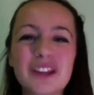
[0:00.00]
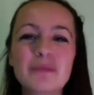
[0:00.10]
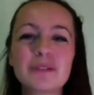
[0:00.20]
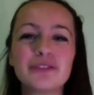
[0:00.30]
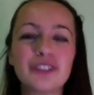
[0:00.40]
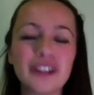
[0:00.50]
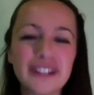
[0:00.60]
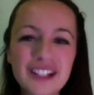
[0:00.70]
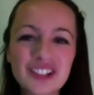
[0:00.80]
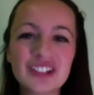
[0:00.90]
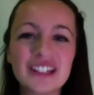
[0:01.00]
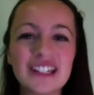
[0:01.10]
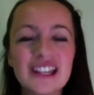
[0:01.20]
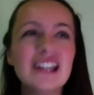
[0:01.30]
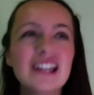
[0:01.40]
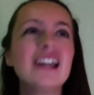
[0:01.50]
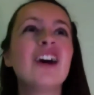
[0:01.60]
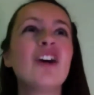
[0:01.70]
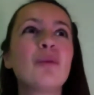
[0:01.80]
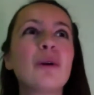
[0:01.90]
of financially,
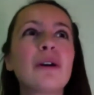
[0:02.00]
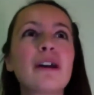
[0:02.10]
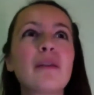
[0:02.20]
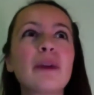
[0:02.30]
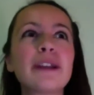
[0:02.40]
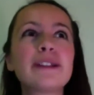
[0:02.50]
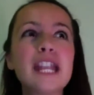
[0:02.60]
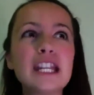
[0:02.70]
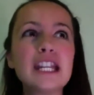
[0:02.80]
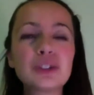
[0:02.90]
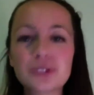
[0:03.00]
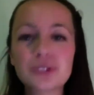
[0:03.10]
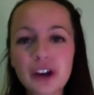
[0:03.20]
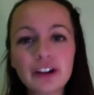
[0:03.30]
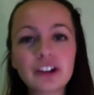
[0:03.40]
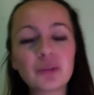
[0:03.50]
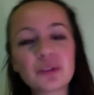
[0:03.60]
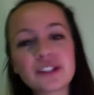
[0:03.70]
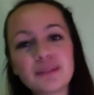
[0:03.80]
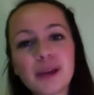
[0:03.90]
well, my initial target was
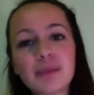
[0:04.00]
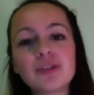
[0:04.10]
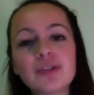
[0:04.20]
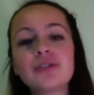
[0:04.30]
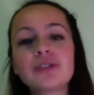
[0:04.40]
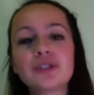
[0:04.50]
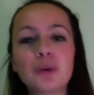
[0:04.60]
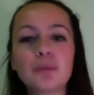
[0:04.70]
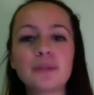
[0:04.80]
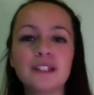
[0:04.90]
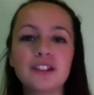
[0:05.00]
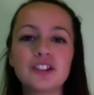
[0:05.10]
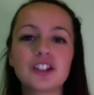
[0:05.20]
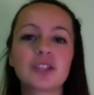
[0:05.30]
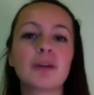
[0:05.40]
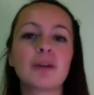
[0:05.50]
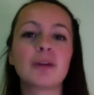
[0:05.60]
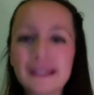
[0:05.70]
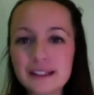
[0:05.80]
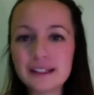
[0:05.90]
to be able to stop teaching my
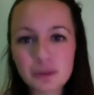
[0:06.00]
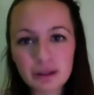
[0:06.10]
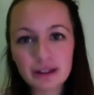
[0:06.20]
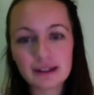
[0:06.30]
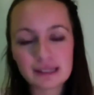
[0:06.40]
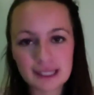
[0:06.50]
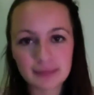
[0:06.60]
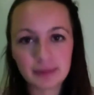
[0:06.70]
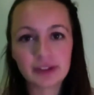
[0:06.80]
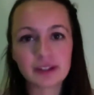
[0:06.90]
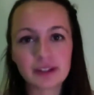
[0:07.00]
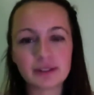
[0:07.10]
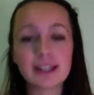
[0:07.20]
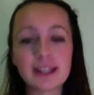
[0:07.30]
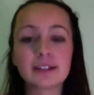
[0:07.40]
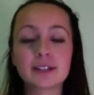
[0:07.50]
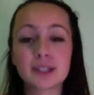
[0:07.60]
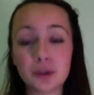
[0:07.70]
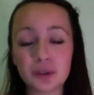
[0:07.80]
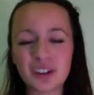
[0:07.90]
weekly Zumba classes because I was getting
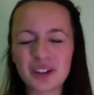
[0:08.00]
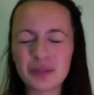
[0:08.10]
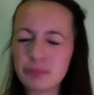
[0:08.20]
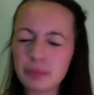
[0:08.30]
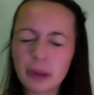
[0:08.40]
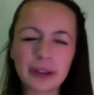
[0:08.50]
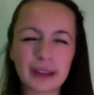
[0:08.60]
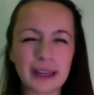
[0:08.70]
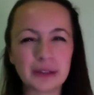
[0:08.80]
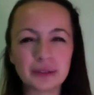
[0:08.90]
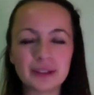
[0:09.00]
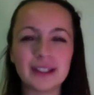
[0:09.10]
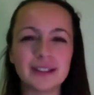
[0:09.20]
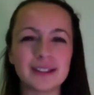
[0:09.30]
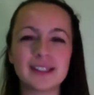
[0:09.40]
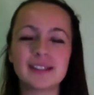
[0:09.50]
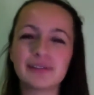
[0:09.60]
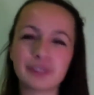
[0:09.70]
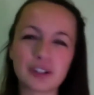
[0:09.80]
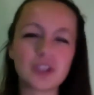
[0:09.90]
so kind of burnt out and
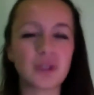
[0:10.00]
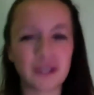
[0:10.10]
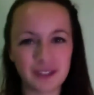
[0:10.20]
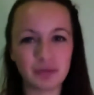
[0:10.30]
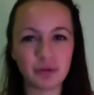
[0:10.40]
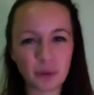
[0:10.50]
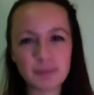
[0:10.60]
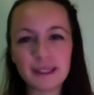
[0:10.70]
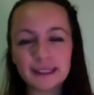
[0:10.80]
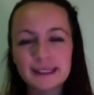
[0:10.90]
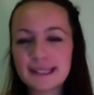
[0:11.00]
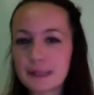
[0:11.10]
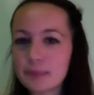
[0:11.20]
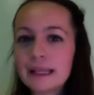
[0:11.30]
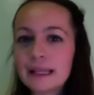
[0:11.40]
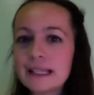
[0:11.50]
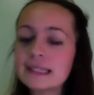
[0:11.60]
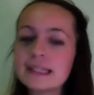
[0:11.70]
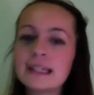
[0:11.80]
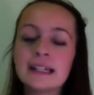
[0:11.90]
frustrated with always being in the same
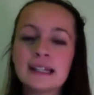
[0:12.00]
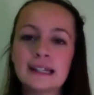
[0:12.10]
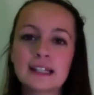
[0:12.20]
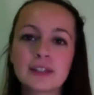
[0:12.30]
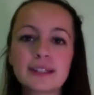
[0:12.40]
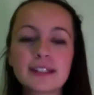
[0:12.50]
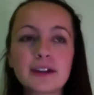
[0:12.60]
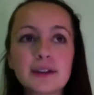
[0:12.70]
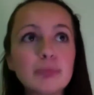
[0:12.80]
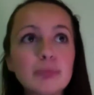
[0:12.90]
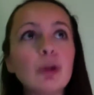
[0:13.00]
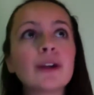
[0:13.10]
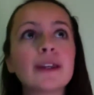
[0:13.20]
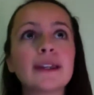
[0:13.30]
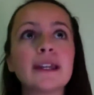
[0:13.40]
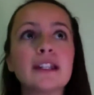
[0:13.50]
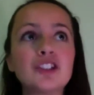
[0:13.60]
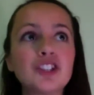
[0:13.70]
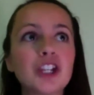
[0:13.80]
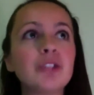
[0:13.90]
place. So I started blogging in
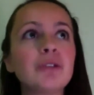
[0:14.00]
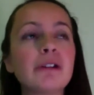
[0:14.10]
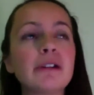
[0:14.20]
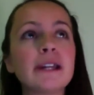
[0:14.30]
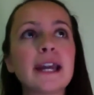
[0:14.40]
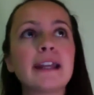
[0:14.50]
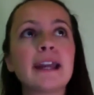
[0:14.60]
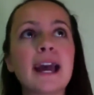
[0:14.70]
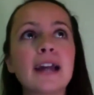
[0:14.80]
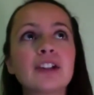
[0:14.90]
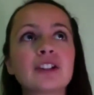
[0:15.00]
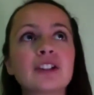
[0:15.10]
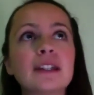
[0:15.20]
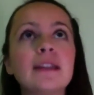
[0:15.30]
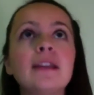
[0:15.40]
January, and I actually